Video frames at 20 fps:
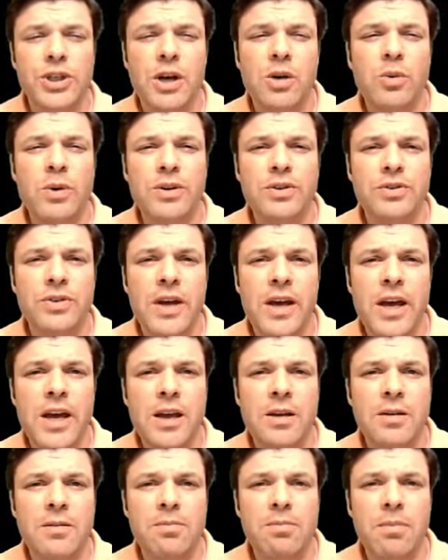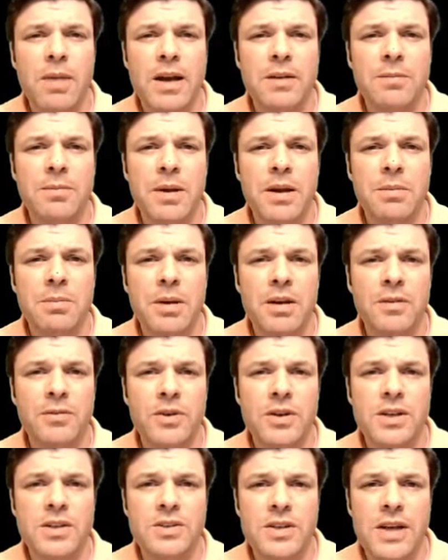shall we say, might have been a
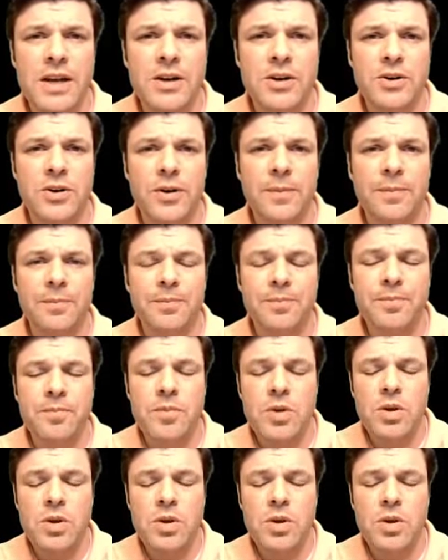bit of a dissenter.